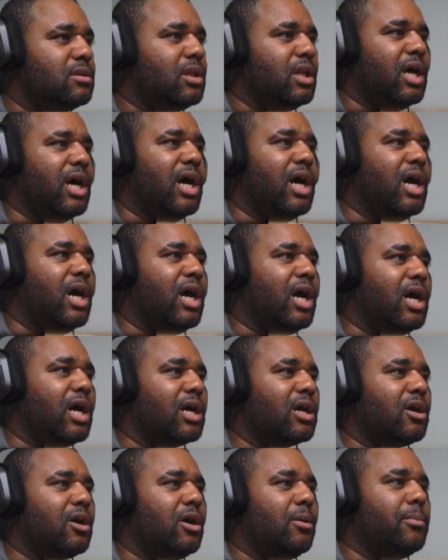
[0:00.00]
Nah,
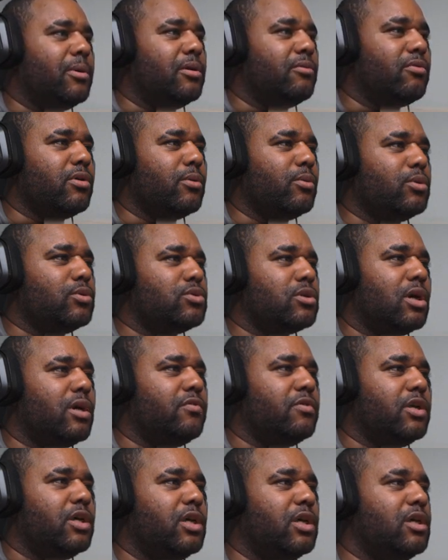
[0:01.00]
can't be real
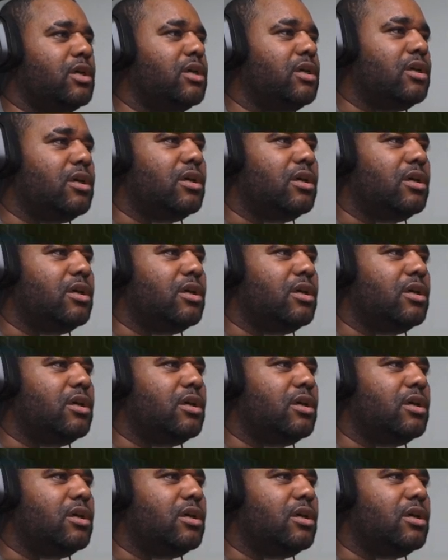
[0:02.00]
drive, it?